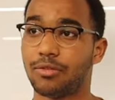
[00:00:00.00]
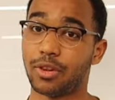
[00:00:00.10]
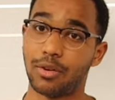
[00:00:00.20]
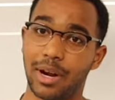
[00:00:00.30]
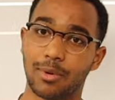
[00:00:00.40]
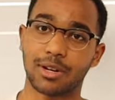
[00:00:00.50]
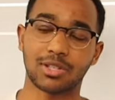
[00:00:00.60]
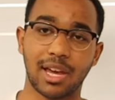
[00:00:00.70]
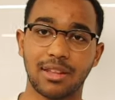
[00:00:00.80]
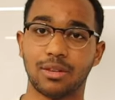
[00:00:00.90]
flow
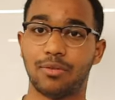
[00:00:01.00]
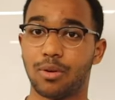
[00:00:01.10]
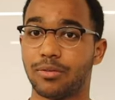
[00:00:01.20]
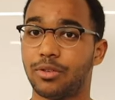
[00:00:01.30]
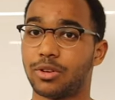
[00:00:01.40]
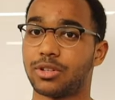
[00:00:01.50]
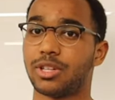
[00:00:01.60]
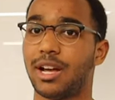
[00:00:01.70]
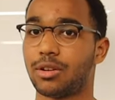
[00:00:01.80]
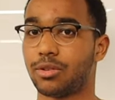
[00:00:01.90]
networks, and the
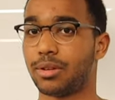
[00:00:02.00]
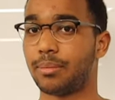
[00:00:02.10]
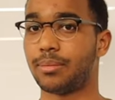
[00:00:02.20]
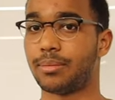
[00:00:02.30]
Ford-Fulkerson algorithm.